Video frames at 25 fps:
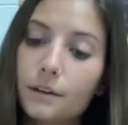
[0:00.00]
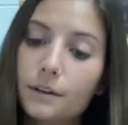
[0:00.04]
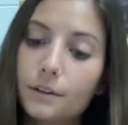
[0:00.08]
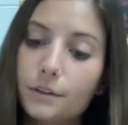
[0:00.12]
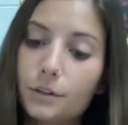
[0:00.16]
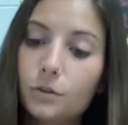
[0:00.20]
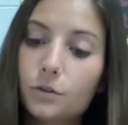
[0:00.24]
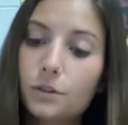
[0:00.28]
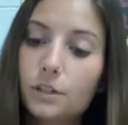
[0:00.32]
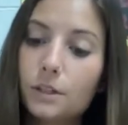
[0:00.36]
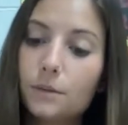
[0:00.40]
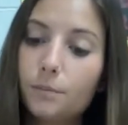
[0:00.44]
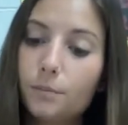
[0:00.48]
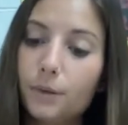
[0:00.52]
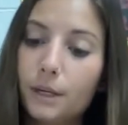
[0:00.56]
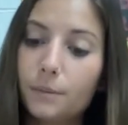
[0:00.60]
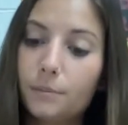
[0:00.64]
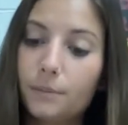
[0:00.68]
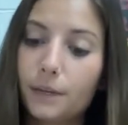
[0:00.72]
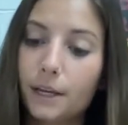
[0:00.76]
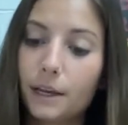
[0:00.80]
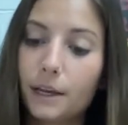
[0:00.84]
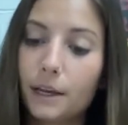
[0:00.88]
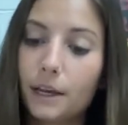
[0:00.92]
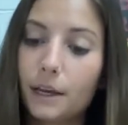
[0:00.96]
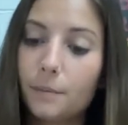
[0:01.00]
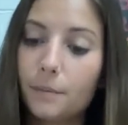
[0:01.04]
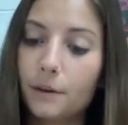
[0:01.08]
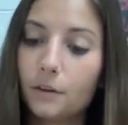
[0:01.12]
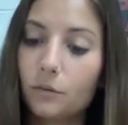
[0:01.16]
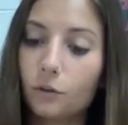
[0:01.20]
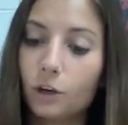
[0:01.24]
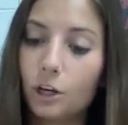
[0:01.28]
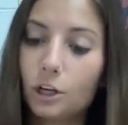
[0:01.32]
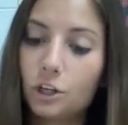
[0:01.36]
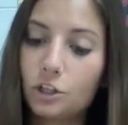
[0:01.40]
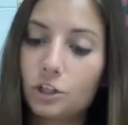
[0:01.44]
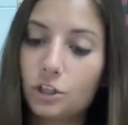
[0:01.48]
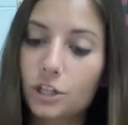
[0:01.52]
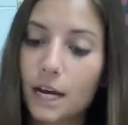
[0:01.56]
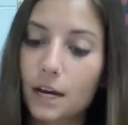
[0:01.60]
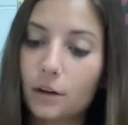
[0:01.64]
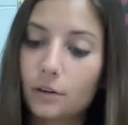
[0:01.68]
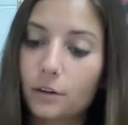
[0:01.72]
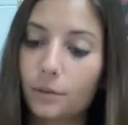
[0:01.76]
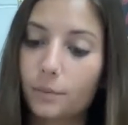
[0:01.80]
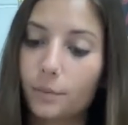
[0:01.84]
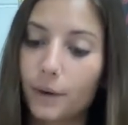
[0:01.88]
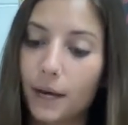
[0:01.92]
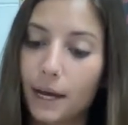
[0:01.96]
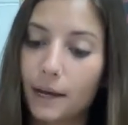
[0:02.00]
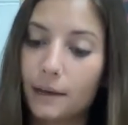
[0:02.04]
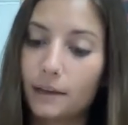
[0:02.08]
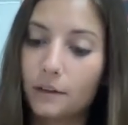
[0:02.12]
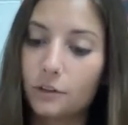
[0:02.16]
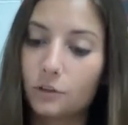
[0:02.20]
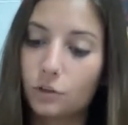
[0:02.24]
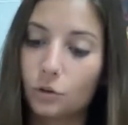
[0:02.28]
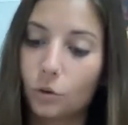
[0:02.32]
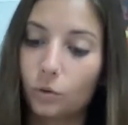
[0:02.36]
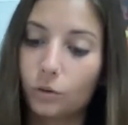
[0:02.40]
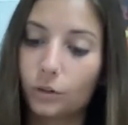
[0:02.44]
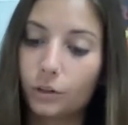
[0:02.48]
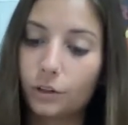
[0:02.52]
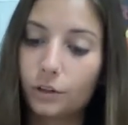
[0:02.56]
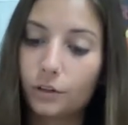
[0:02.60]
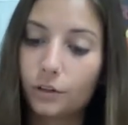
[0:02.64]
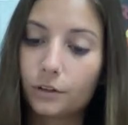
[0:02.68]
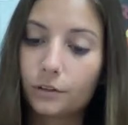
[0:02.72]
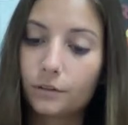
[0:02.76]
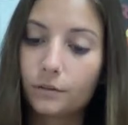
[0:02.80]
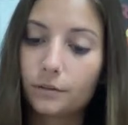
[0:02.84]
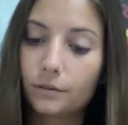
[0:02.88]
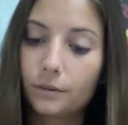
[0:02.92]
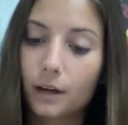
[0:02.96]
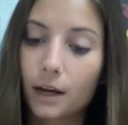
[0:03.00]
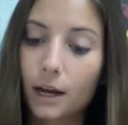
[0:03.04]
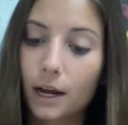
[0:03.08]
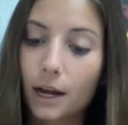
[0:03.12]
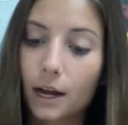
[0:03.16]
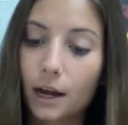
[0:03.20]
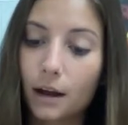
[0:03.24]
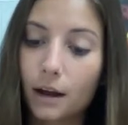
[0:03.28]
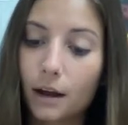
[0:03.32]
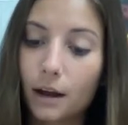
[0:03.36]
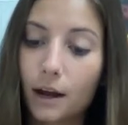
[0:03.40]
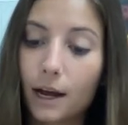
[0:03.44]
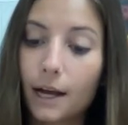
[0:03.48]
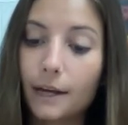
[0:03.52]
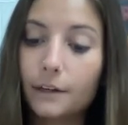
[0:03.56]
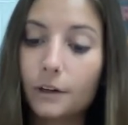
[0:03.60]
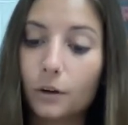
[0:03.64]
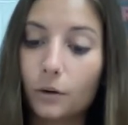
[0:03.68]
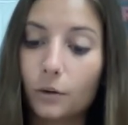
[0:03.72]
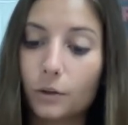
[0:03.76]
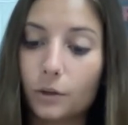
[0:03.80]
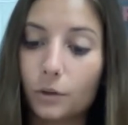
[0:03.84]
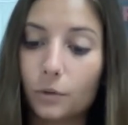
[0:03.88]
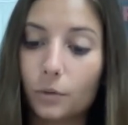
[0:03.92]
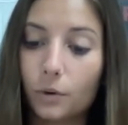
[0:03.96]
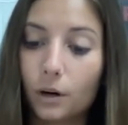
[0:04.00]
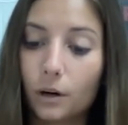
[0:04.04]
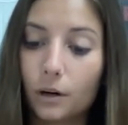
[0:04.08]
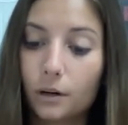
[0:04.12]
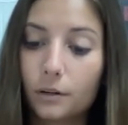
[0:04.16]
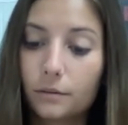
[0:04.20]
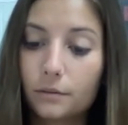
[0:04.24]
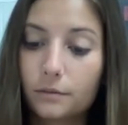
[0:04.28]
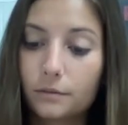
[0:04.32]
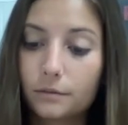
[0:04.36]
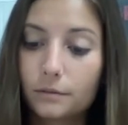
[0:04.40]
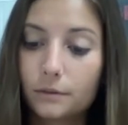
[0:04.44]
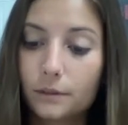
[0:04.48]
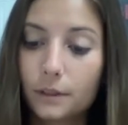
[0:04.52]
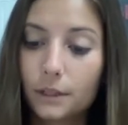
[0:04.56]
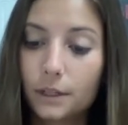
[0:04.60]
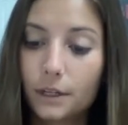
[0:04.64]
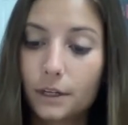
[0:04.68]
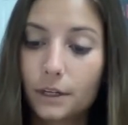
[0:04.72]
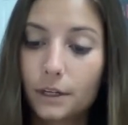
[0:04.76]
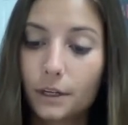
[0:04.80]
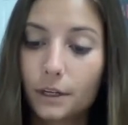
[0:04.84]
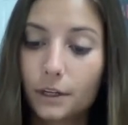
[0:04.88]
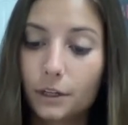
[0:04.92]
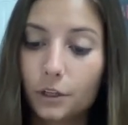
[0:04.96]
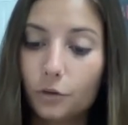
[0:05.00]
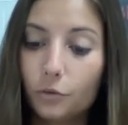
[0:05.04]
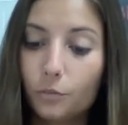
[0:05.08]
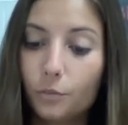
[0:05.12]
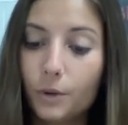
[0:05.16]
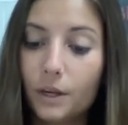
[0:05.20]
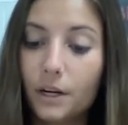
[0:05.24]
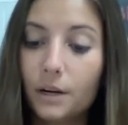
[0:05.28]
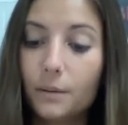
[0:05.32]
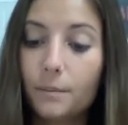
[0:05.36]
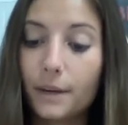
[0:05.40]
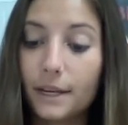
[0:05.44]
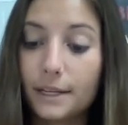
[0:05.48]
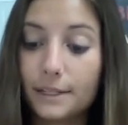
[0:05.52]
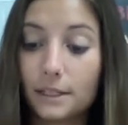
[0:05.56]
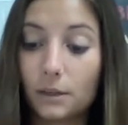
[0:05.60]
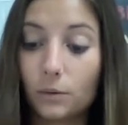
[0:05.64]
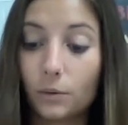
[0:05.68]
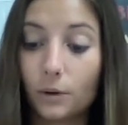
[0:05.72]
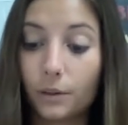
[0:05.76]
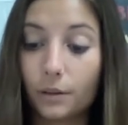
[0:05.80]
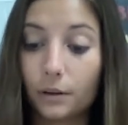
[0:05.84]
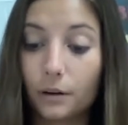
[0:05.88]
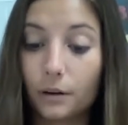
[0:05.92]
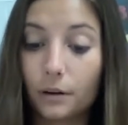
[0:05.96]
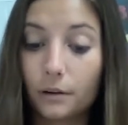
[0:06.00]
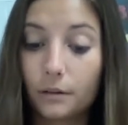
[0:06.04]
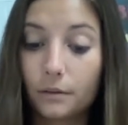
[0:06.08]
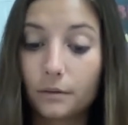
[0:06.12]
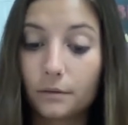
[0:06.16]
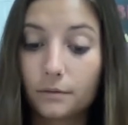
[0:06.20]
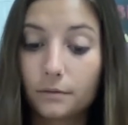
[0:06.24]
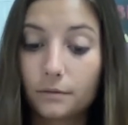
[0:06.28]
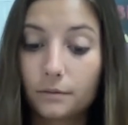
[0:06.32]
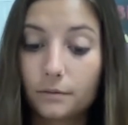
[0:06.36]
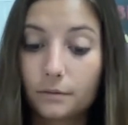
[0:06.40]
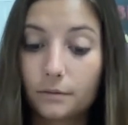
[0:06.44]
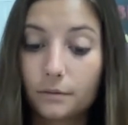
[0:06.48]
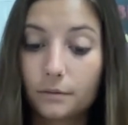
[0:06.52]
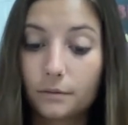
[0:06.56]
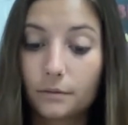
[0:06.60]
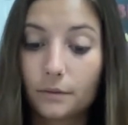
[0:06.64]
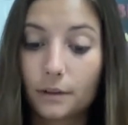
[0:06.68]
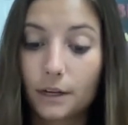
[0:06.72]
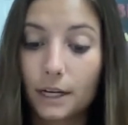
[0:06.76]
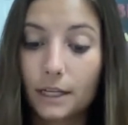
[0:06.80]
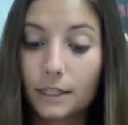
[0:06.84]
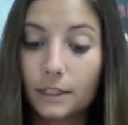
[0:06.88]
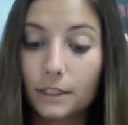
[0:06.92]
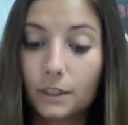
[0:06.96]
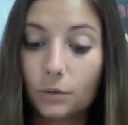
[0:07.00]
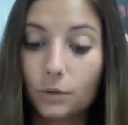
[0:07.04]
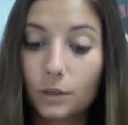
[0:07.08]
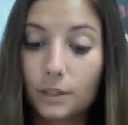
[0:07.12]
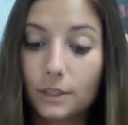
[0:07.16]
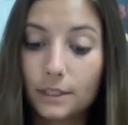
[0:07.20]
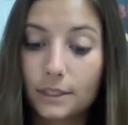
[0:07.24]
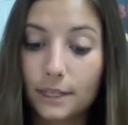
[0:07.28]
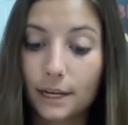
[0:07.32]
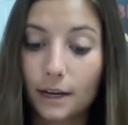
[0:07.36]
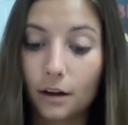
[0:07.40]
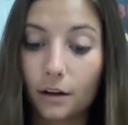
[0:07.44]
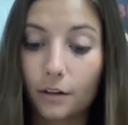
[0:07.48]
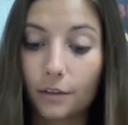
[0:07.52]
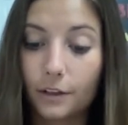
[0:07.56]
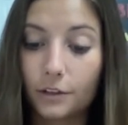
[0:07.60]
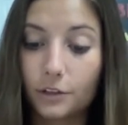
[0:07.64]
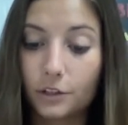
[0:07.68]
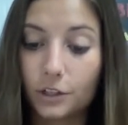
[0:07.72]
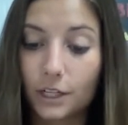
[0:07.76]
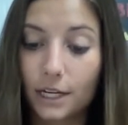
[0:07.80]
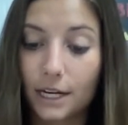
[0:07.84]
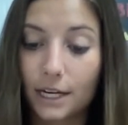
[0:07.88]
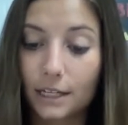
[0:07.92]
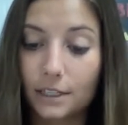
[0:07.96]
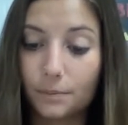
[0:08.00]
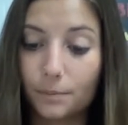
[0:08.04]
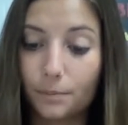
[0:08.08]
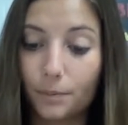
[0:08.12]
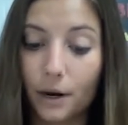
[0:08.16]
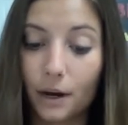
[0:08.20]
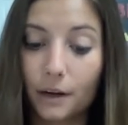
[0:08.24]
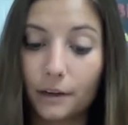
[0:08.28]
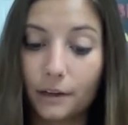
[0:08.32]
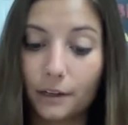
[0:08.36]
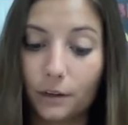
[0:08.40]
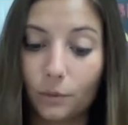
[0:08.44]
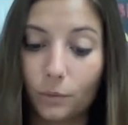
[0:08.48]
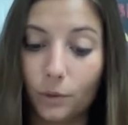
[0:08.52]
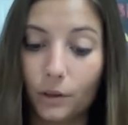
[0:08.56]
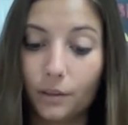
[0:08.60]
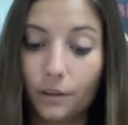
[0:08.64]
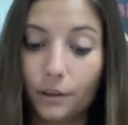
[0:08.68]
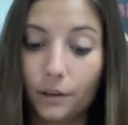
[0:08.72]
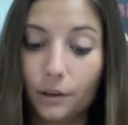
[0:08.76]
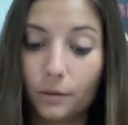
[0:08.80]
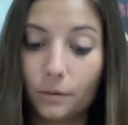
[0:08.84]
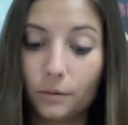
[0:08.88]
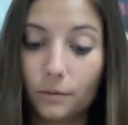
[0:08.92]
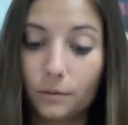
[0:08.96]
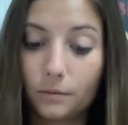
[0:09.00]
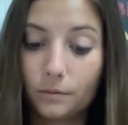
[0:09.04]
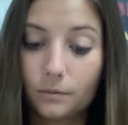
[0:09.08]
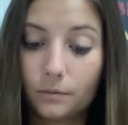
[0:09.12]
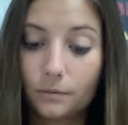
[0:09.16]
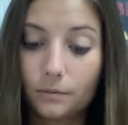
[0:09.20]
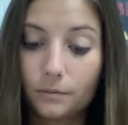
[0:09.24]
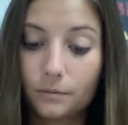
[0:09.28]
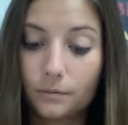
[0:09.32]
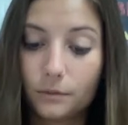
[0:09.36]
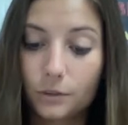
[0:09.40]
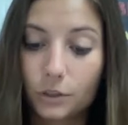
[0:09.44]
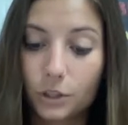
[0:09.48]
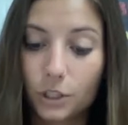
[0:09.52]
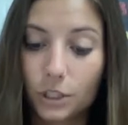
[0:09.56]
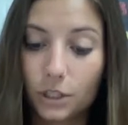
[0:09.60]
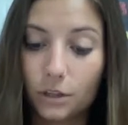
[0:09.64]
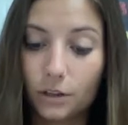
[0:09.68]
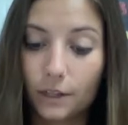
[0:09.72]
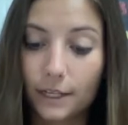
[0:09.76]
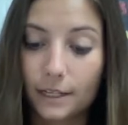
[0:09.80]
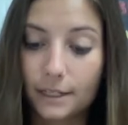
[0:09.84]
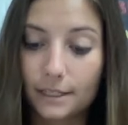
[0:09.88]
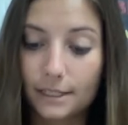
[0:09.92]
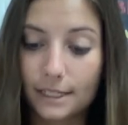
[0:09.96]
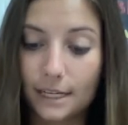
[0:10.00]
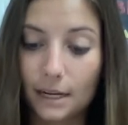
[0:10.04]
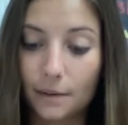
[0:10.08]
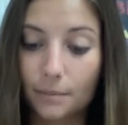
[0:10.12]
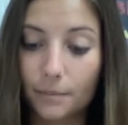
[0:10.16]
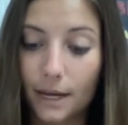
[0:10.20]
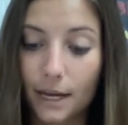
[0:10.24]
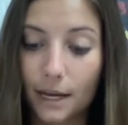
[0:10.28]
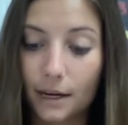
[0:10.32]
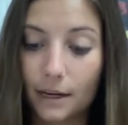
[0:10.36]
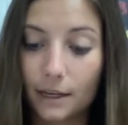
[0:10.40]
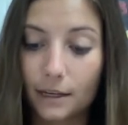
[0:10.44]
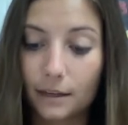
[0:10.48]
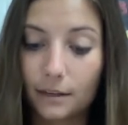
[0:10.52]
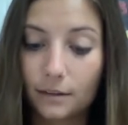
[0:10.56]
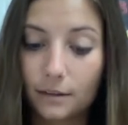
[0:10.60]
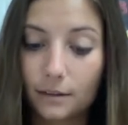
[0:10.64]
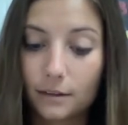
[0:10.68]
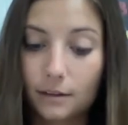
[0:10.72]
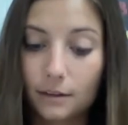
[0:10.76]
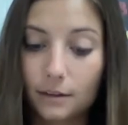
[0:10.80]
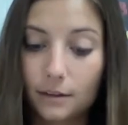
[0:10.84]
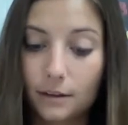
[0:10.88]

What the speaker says: Susan beamed at him and reached down to pat his shoulder. I know you are. You've been amazing with her. And you can tell that she has bonded with you. She glanced at Maddie.